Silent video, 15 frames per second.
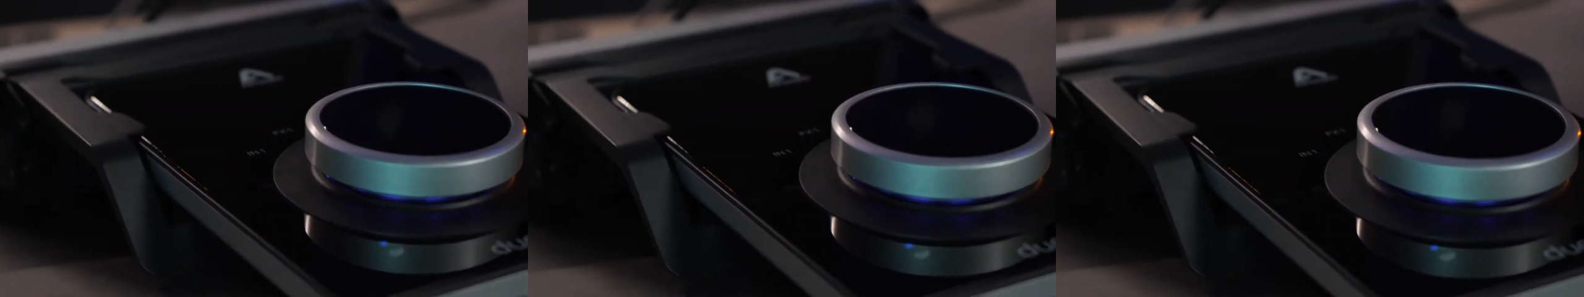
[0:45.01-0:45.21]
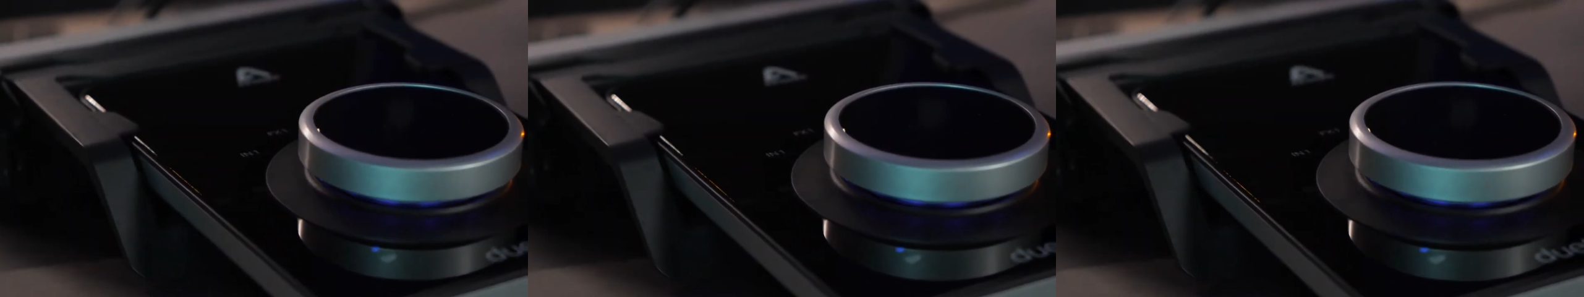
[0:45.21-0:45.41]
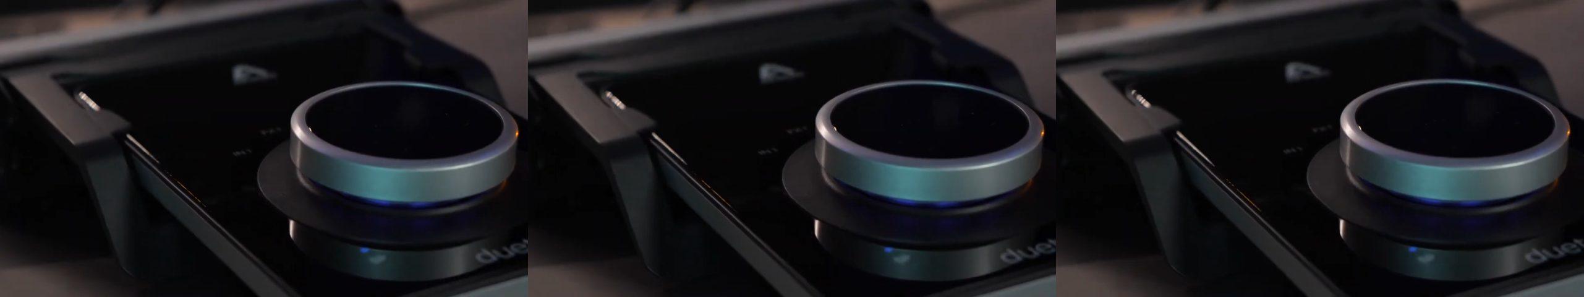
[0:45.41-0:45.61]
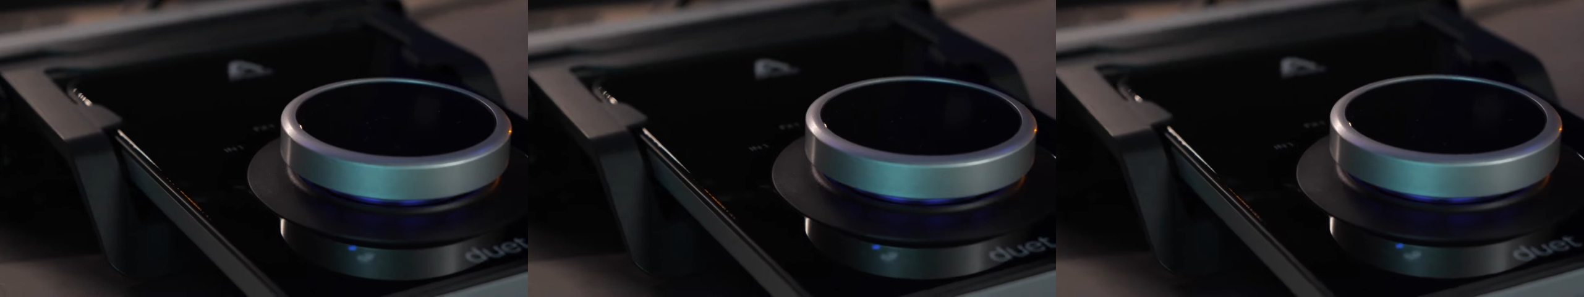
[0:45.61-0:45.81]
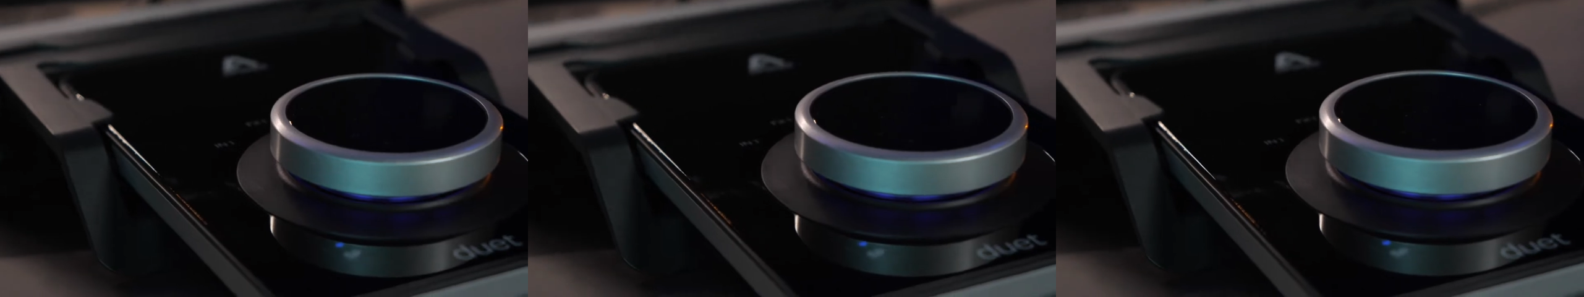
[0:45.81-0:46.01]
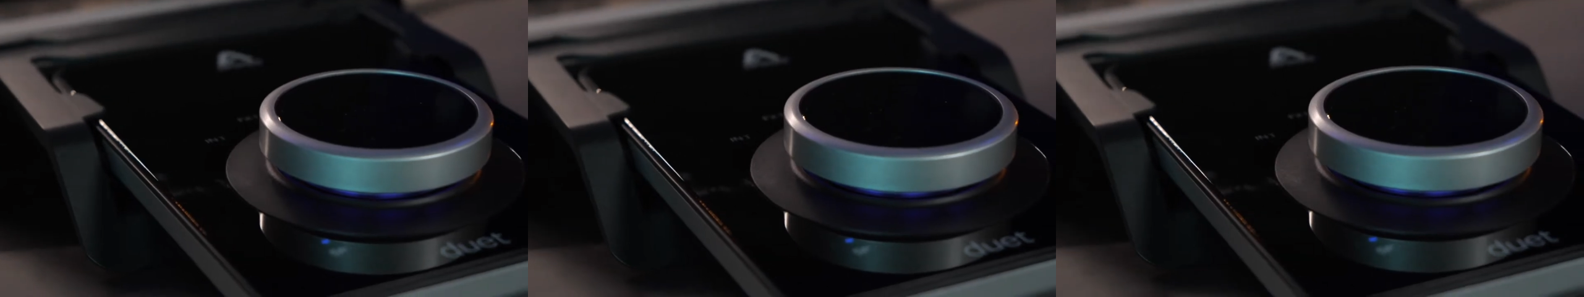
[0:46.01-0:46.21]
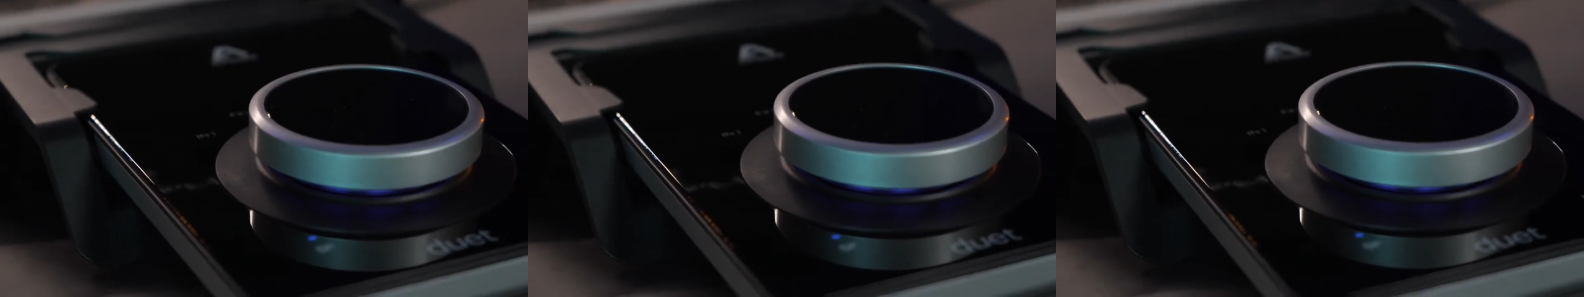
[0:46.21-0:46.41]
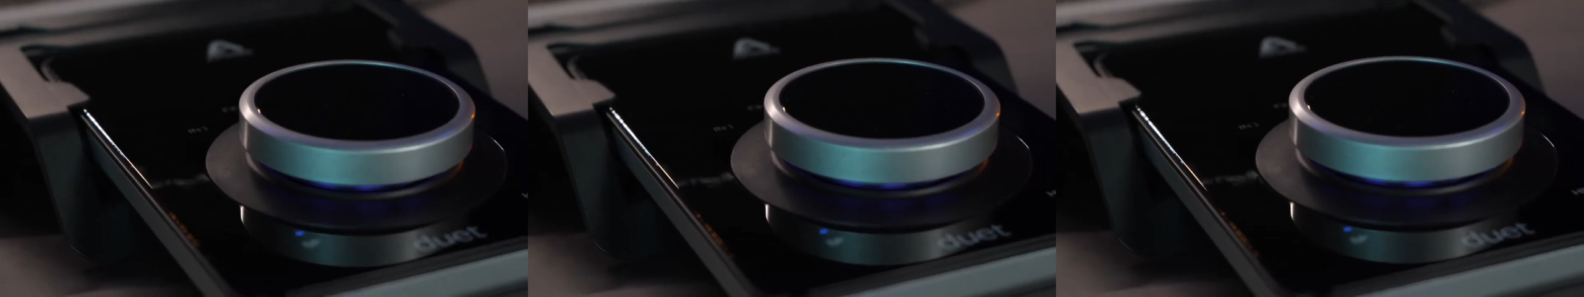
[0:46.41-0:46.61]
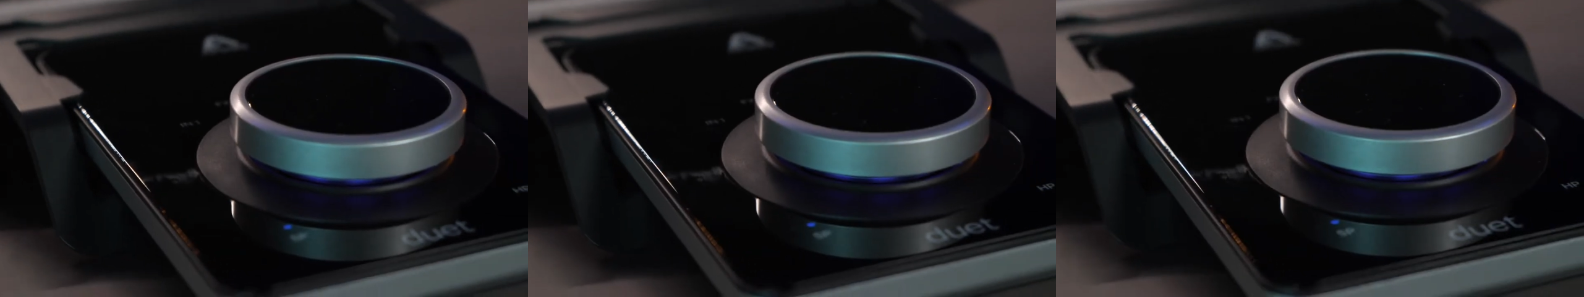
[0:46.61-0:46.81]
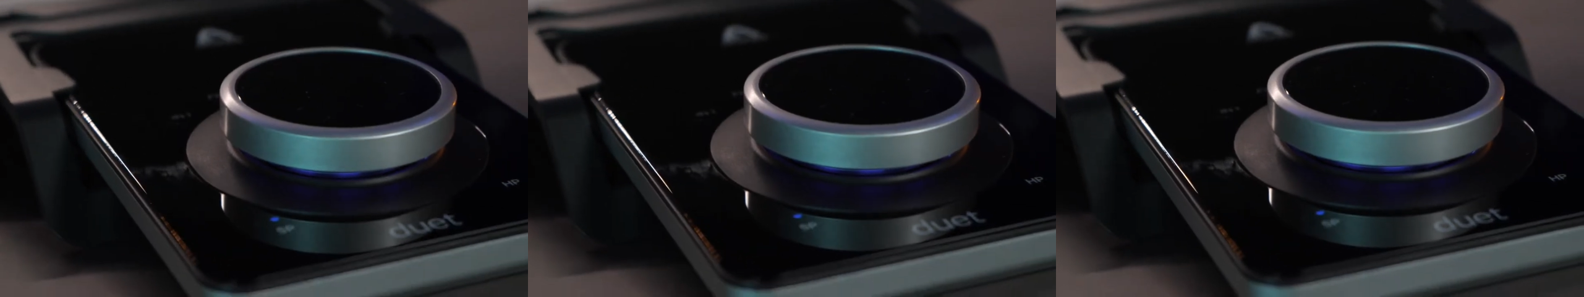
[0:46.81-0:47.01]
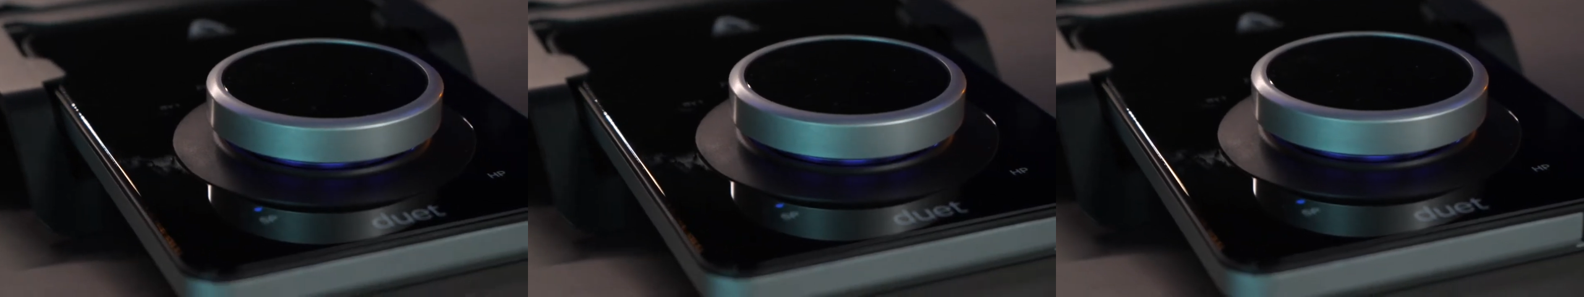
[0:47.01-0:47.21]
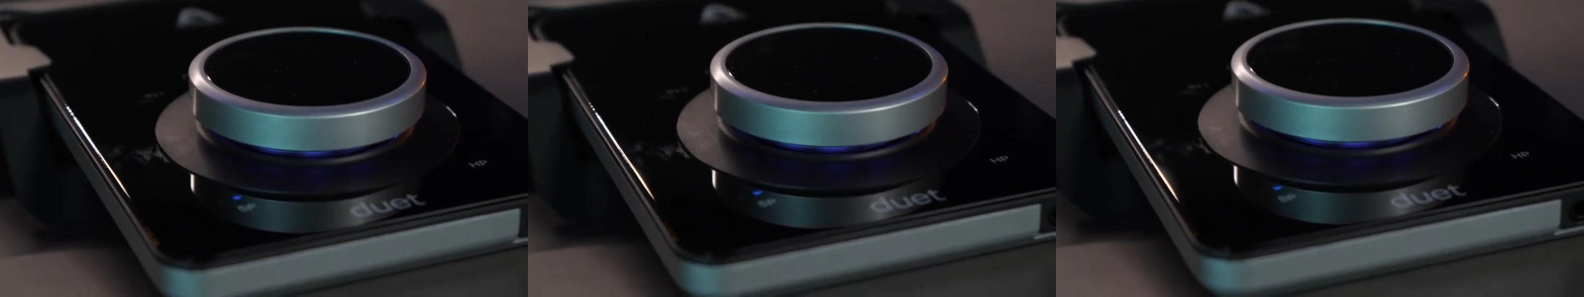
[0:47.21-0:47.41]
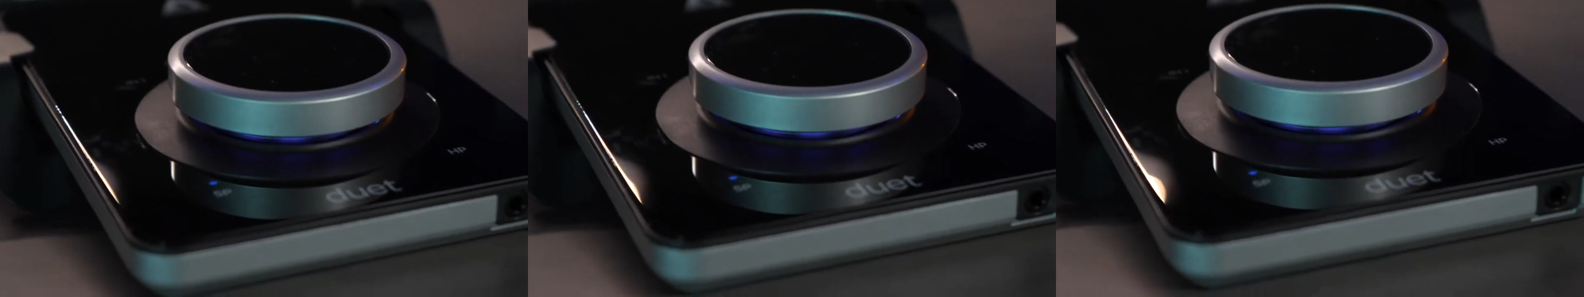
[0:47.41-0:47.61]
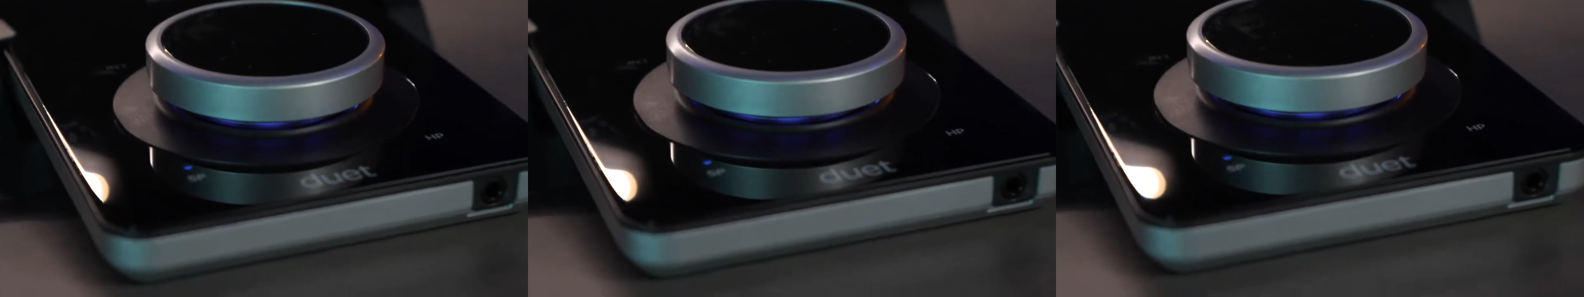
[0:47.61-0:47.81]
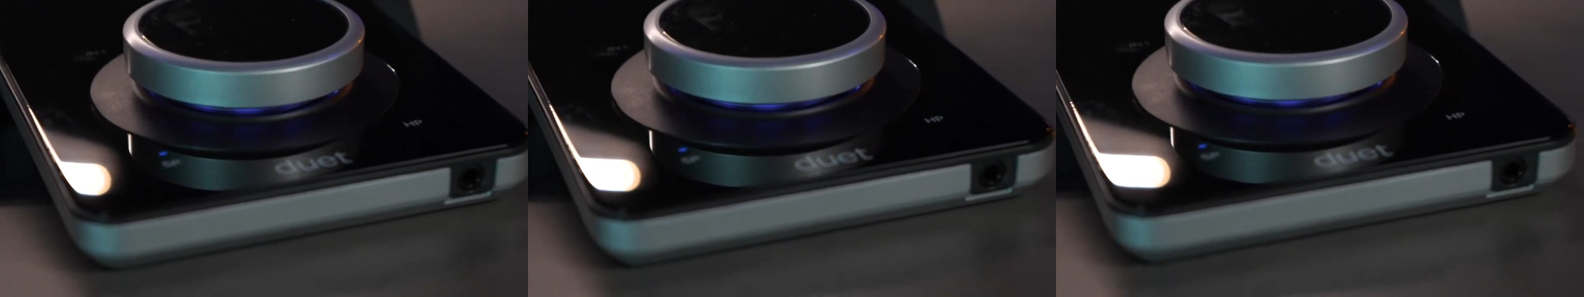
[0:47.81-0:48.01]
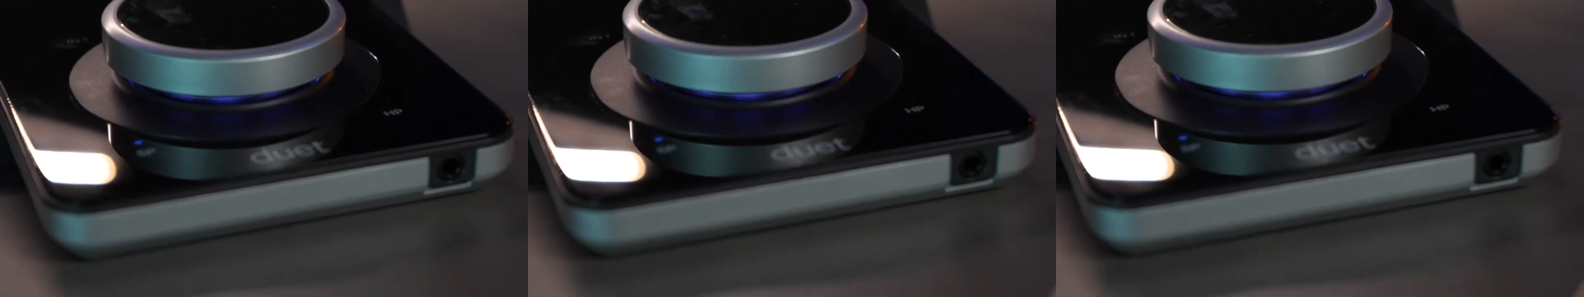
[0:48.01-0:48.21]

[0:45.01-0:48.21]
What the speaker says: (no speaker visible)